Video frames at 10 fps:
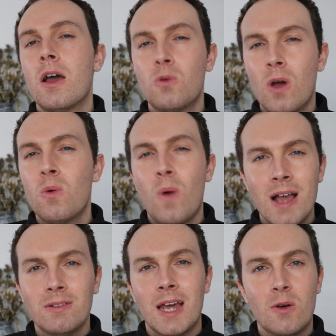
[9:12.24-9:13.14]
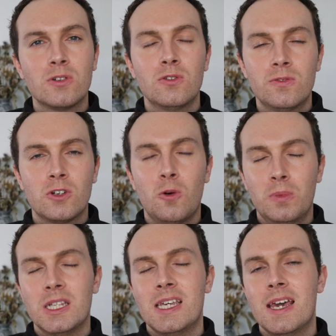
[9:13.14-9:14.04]
a, a, while now, a good
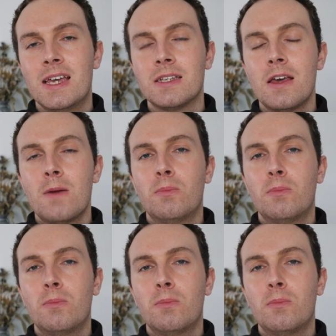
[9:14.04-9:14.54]
couple of years,